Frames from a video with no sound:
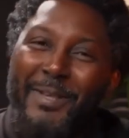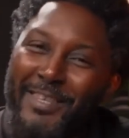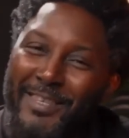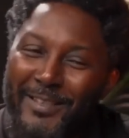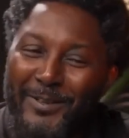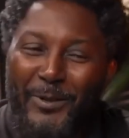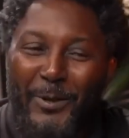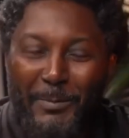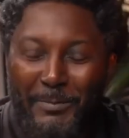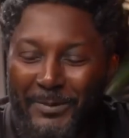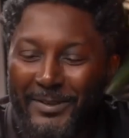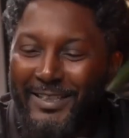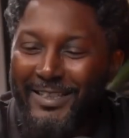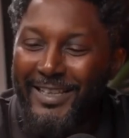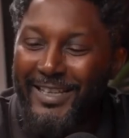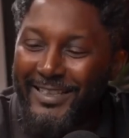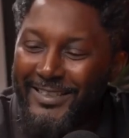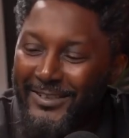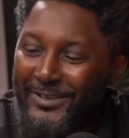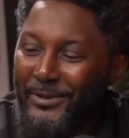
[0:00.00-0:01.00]
we can open
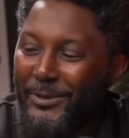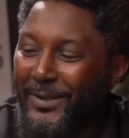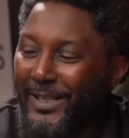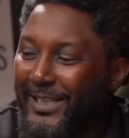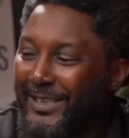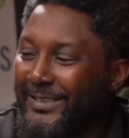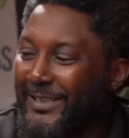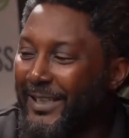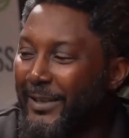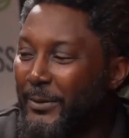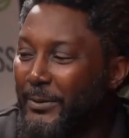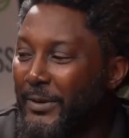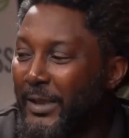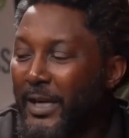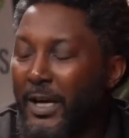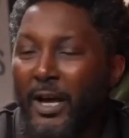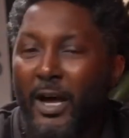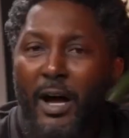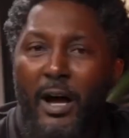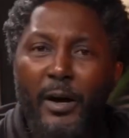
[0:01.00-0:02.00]
it and try it
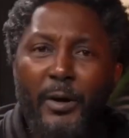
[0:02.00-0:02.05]
out.